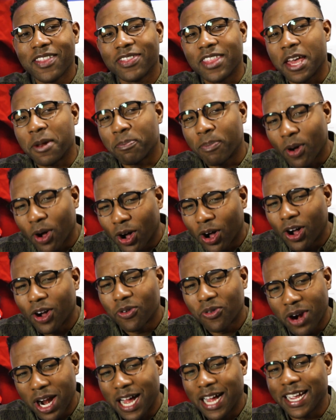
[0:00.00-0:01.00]
that
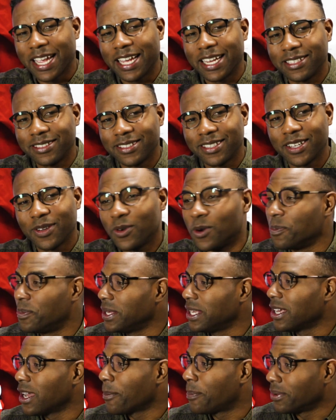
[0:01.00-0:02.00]
Paul Ryan will
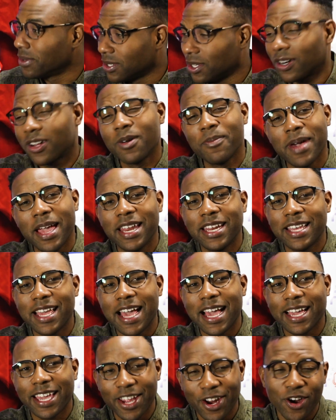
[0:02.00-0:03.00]
be a political
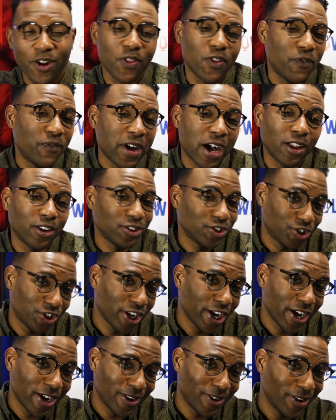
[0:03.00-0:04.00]
maniac here on The Fowler
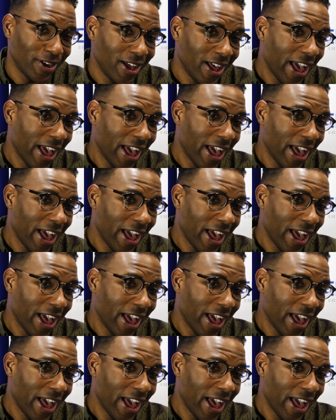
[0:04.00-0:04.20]
Show.